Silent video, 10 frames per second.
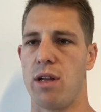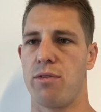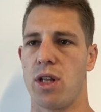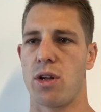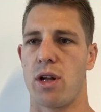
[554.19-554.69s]

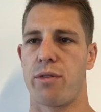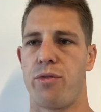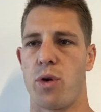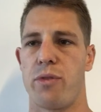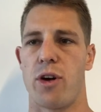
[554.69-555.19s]
you've only got like
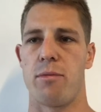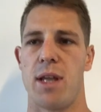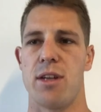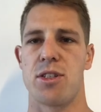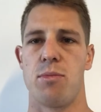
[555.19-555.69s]
45
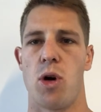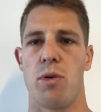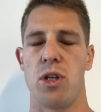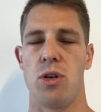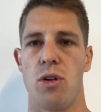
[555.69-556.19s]
minutes, you might
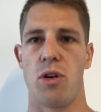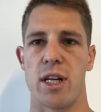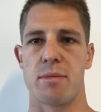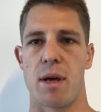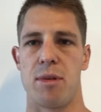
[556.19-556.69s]
want to
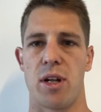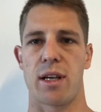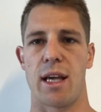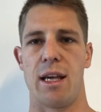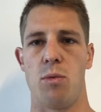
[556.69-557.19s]
utilize maybe
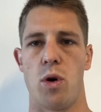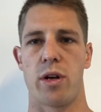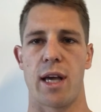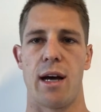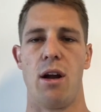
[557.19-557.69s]
like a HIIT
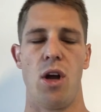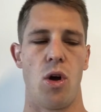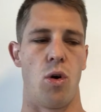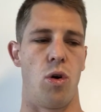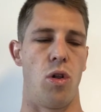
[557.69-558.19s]
workout
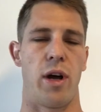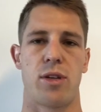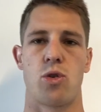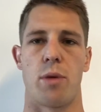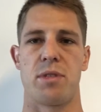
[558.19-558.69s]
or
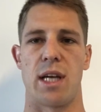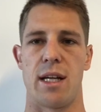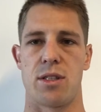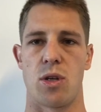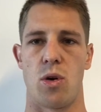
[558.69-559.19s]
like drop
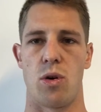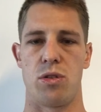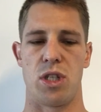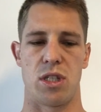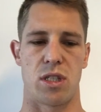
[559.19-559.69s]
sets or
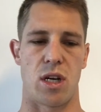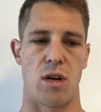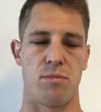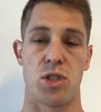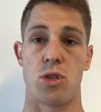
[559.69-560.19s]
just
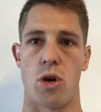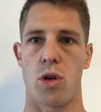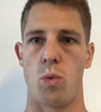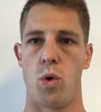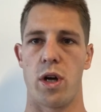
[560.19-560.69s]

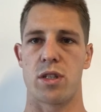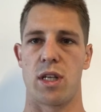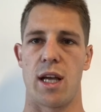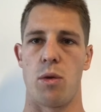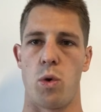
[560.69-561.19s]
circuit work
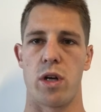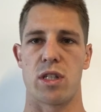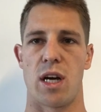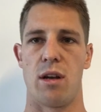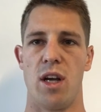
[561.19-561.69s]
to get the work
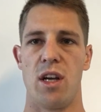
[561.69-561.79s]
done.